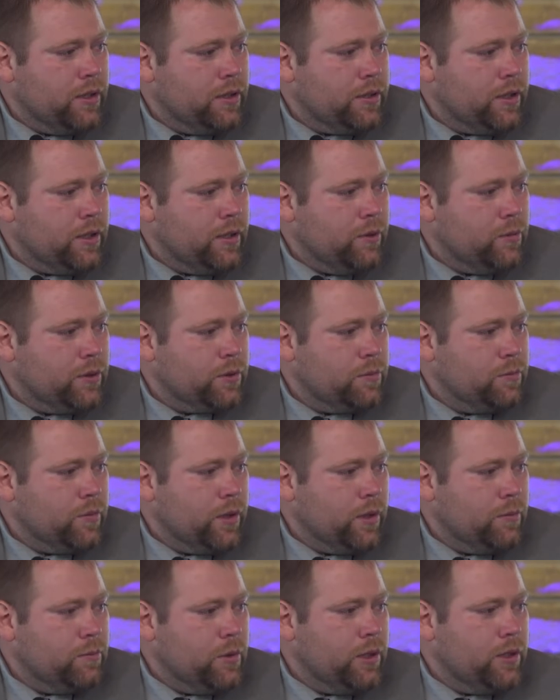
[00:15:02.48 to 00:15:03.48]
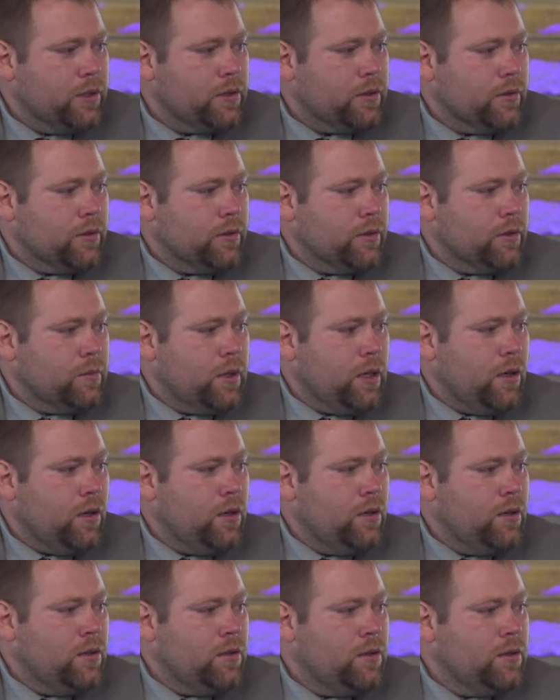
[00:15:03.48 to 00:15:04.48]
as he was ministering to them
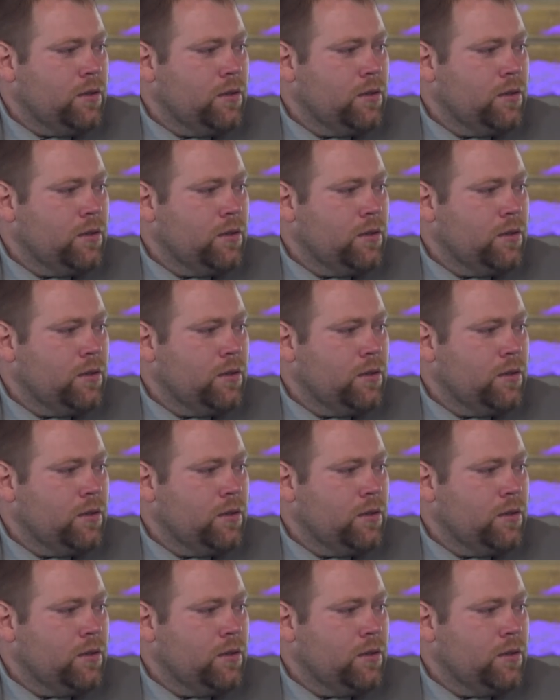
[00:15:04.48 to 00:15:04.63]
all.